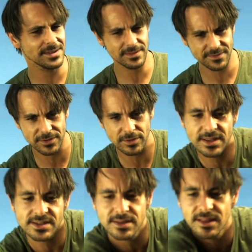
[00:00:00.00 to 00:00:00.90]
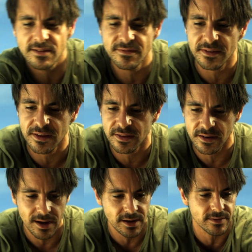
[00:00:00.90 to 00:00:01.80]
Yeah, fruit needs love to
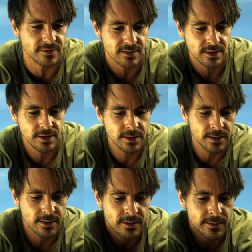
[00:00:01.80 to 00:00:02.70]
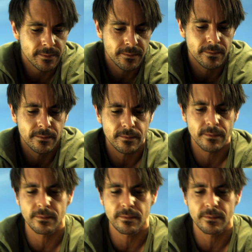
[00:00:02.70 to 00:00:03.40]
thrive. And when I